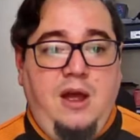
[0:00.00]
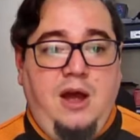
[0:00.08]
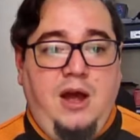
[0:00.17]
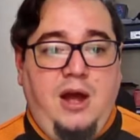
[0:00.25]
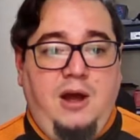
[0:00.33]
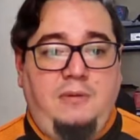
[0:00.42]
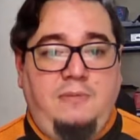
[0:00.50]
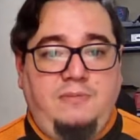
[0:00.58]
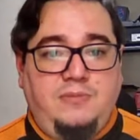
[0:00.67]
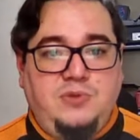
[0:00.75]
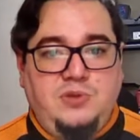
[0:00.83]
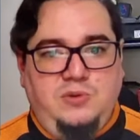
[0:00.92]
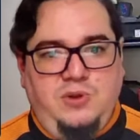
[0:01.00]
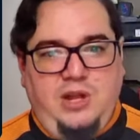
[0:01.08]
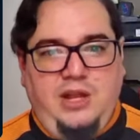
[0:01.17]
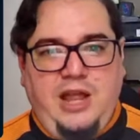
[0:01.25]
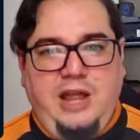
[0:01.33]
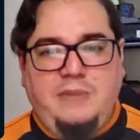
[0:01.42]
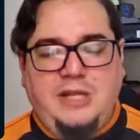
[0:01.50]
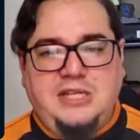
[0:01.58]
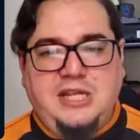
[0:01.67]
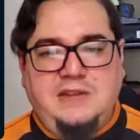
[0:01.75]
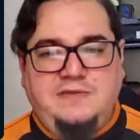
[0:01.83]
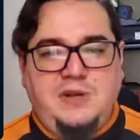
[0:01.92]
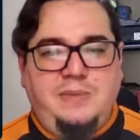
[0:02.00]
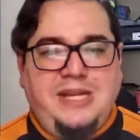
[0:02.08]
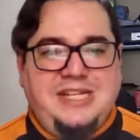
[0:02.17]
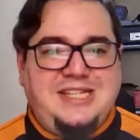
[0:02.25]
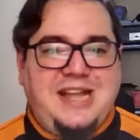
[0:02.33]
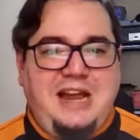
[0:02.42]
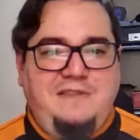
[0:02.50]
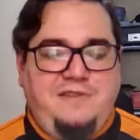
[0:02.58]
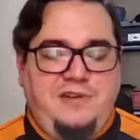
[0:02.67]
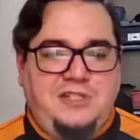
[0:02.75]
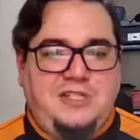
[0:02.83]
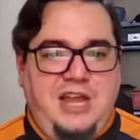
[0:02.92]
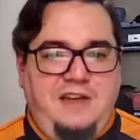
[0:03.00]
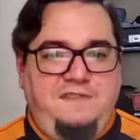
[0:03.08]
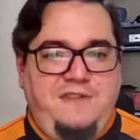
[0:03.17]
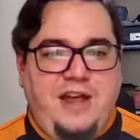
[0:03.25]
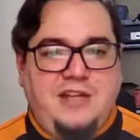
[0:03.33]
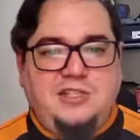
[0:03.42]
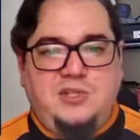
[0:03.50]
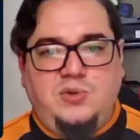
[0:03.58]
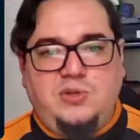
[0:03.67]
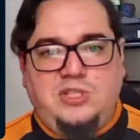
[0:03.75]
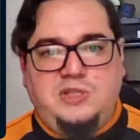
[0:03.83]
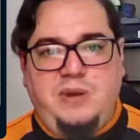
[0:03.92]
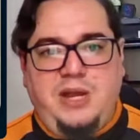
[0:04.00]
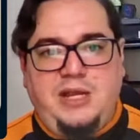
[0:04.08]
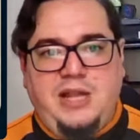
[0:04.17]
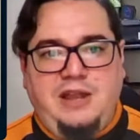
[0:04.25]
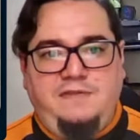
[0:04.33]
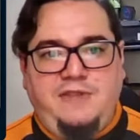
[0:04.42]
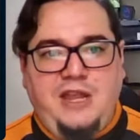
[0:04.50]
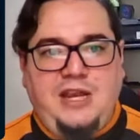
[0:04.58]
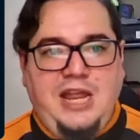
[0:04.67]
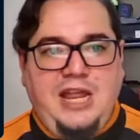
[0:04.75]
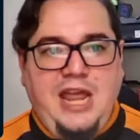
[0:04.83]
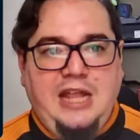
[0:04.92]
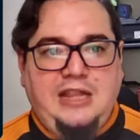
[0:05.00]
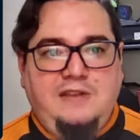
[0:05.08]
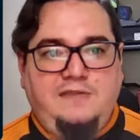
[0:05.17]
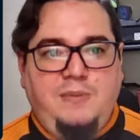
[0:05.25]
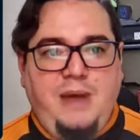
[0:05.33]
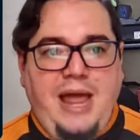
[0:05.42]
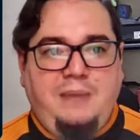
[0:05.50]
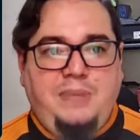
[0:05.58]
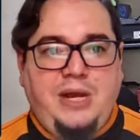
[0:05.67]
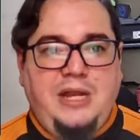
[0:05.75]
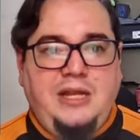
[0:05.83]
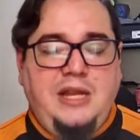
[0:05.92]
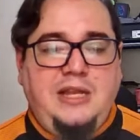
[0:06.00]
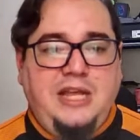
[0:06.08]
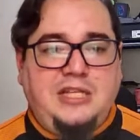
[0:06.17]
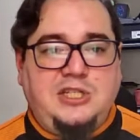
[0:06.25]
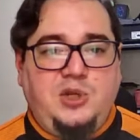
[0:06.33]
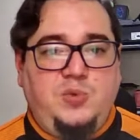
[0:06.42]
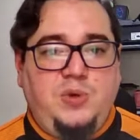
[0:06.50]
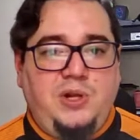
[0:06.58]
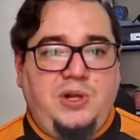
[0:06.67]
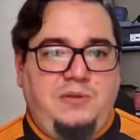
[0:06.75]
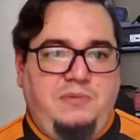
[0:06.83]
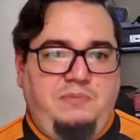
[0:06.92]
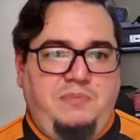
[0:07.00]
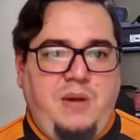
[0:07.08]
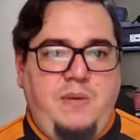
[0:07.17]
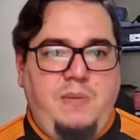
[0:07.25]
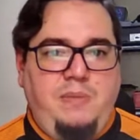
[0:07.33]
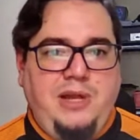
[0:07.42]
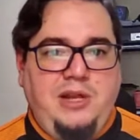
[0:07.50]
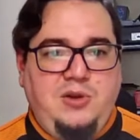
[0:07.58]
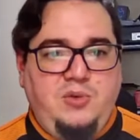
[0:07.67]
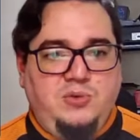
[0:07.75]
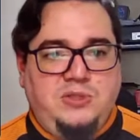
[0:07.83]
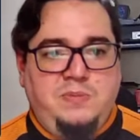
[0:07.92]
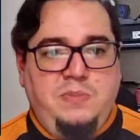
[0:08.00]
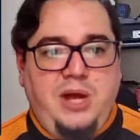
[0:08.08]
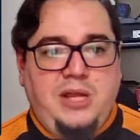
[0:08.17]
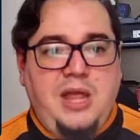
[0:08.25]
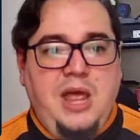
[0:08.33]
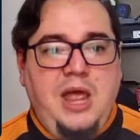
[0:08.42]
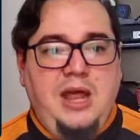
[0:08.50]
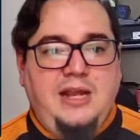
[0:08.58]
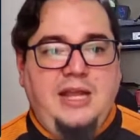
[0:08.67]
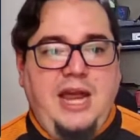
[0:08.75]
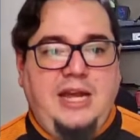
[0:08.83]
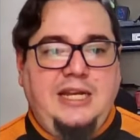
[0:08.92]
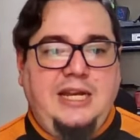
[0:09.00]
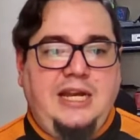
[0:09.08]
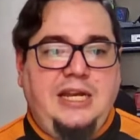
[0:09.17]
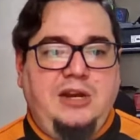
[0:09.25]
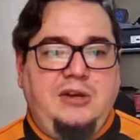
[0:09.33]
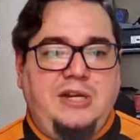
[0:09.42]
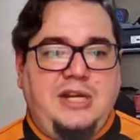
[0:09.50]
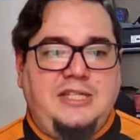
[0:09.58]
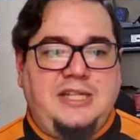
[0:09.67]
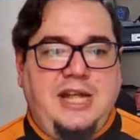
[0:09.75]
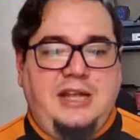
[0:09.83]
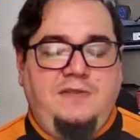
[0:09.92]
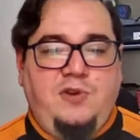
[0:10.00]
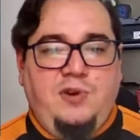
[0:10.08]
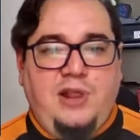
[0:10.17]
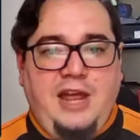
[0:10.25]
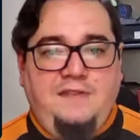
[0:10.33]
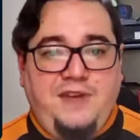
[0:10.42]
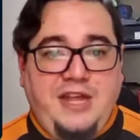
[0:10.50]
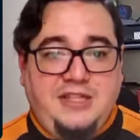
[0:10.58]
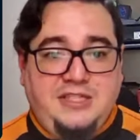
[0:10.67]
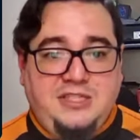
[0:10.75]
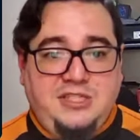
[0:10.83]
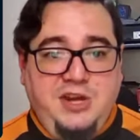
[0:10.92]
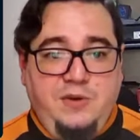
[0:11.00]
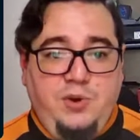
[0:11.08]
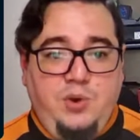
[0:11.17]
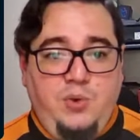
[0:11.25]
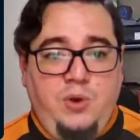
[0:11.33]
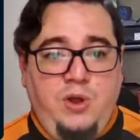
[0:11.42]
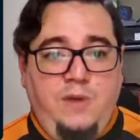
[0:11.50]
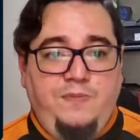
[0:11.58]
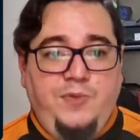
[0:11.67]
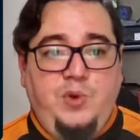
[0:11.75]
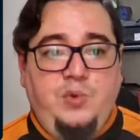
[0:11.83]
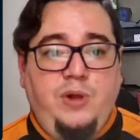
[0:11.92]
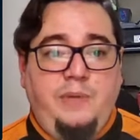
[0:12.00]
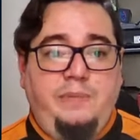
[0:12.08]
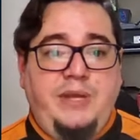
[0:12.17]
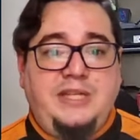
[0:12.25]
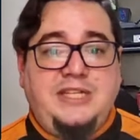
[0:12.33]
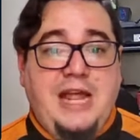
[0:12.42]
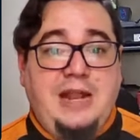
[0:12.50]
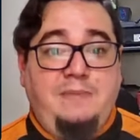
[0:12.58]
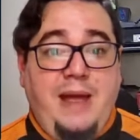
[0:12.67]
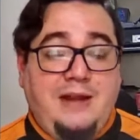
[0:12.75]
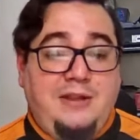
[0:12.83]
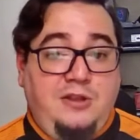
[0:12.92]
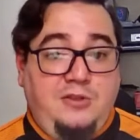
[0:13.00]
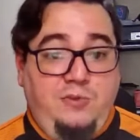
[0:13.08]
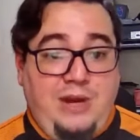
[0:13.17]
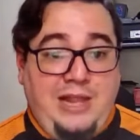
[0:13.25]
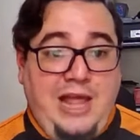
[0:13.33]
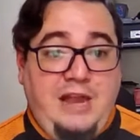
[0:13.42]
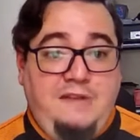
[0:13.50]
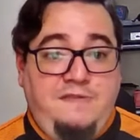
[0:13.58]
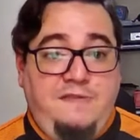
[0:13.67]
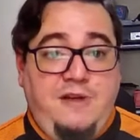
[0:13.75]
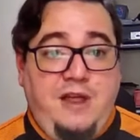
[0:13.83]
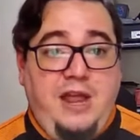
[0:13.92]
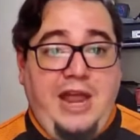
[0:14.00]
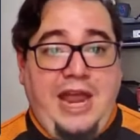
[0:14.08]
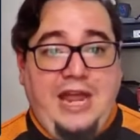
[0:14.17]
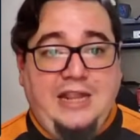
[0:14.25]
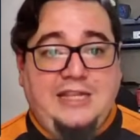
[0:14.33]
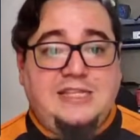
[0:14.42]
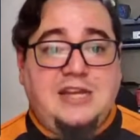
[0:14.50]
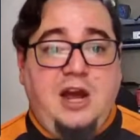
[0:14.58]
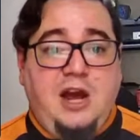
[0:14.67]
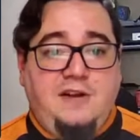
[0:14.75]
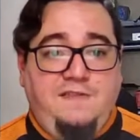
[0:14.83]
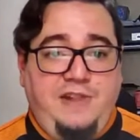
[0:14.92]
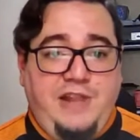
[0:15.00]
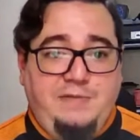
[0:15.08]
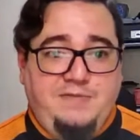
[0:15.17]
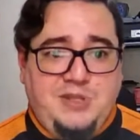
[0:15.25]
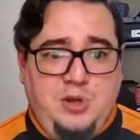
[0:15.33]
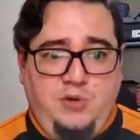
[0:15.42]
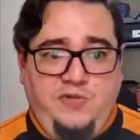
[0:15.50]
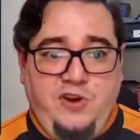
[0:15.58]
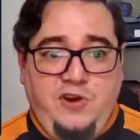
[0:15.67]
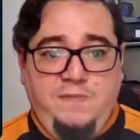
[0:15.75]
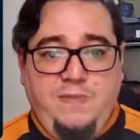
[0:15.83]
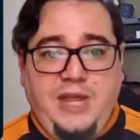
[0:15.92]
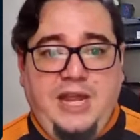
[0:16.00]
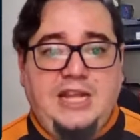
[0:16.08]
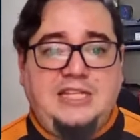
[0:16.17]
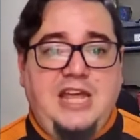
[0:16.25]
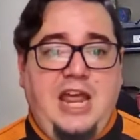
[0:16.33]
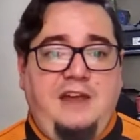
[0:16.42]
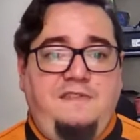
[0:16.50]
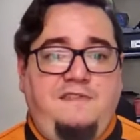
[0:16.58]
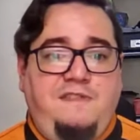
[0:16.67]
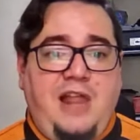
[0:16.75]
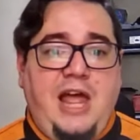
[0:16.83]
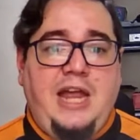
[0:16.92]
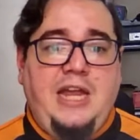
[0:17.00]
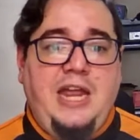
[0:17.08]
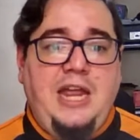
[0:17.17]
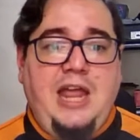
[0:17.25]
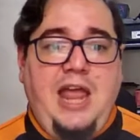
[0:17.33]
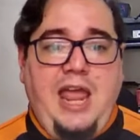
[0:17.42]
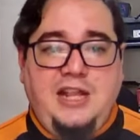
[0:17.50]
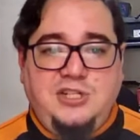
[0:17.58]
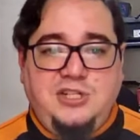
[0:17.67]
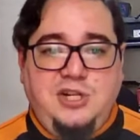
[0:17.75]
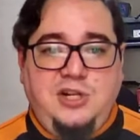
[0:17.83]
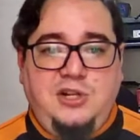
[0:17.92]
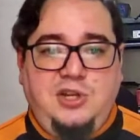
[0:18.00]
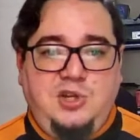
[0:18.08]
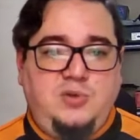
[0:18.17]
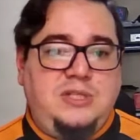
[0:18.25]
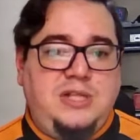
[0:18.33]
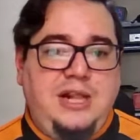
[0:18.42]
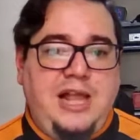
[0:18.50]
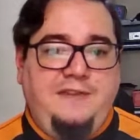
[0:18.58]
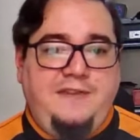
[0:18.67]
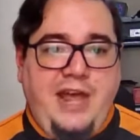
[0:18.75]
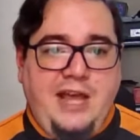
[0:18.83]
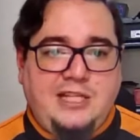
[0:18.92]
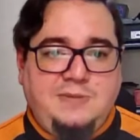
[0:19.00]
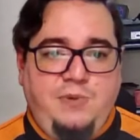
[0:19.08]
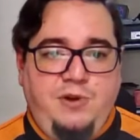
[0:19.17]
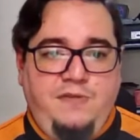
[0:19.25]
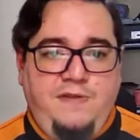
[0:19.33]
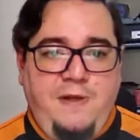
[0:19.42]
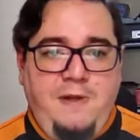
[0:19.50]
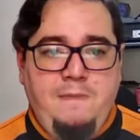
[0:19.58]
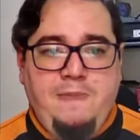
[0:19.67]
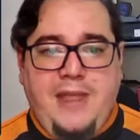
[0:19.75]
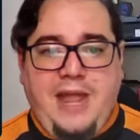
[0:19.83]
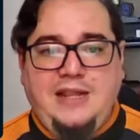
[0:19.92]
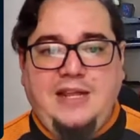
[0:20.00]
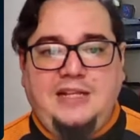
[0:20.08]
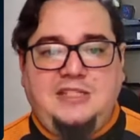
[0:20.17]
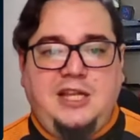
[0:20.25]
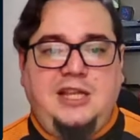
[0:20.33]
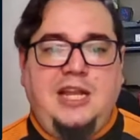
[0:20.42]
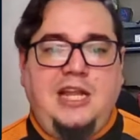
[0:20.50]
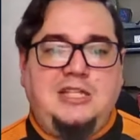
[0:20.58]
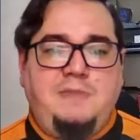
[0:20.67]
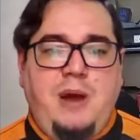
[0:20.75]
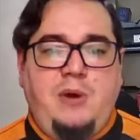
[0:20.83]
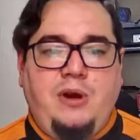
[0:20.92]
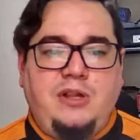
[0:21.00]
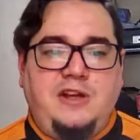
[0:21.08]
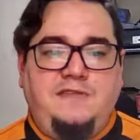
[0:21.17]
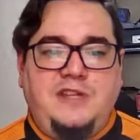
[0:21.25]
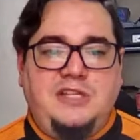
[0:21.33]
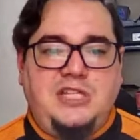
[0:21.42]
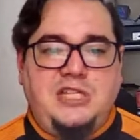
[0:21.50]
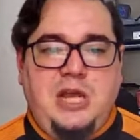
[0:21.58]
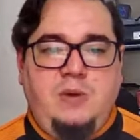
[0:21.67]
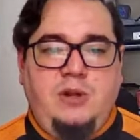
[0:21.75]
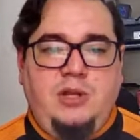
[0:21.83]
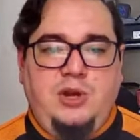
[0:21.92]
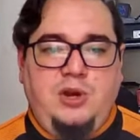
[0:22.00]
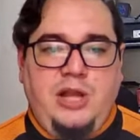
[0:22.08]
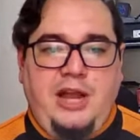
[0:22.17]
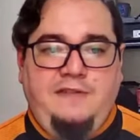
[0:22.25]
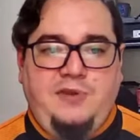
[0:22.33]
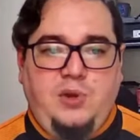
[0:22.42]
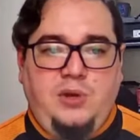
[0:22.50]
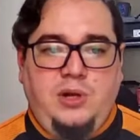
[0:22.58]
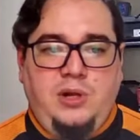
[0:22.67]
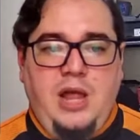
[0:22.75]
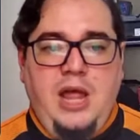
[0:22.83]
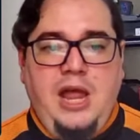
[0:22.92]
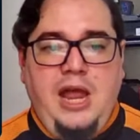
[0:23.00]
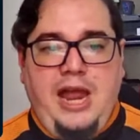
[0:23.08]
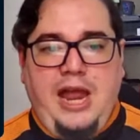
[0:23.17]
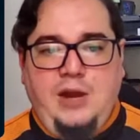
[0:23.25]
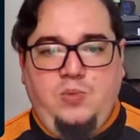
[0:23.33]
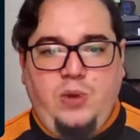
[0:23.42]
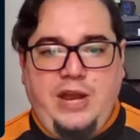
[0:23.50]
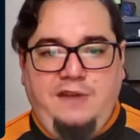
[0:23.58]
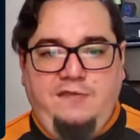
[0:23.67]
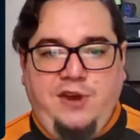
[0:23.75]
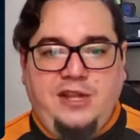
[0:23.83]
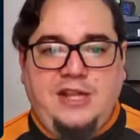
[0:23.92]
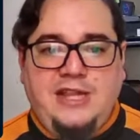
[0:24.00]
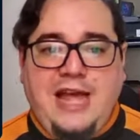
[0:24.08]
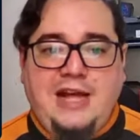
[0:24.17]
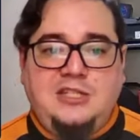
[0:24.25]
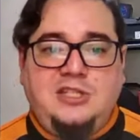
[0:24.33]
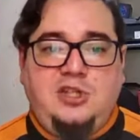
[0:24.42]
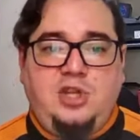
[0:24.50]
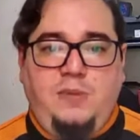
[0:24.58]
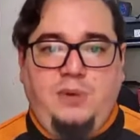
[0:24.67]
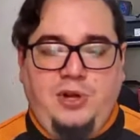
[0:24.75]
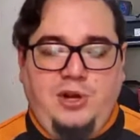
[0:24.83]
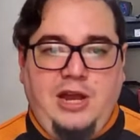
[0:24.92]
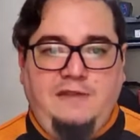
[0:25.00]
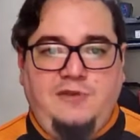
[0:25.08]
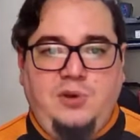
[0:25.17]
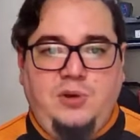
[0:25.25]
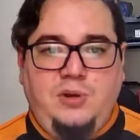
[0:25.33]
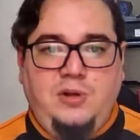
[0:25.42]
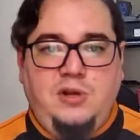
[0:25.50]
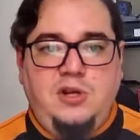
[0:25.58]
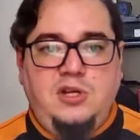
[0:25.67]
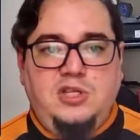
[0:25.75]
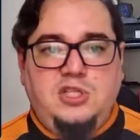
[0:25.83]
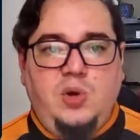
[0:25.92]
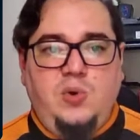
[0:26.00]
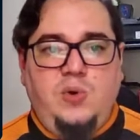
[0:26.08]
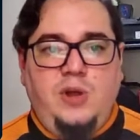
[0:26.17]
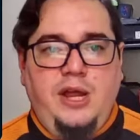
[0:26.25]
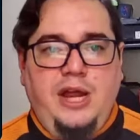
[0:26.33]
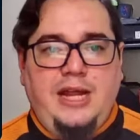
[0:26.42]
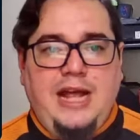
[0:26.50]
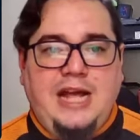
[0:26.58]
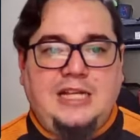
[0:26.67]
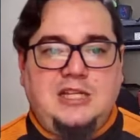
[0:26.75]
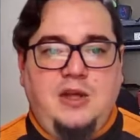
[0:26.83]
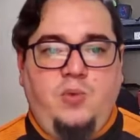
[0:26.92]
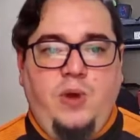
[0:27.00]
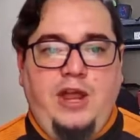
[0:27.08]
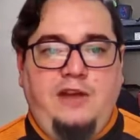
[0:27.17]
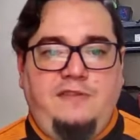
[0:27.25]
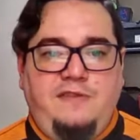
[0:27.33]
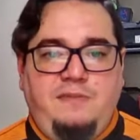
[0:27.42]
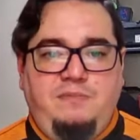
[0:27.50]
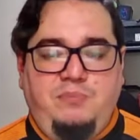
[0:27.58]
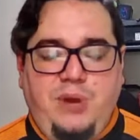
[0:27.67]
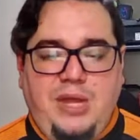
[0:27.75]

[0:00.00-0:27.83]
That means that if somebody stifles the effect, so to speak, that if they negate it from happening, then yes, you will probably lose. But the idea here is that if your life hits 0, you will be set back to 3 life. And this card flips over. It is a flying angel. You still have hexproof. And then suddenly its power and toughness is equal to your life total. And whenever it attacks, double your life total. So it has a way of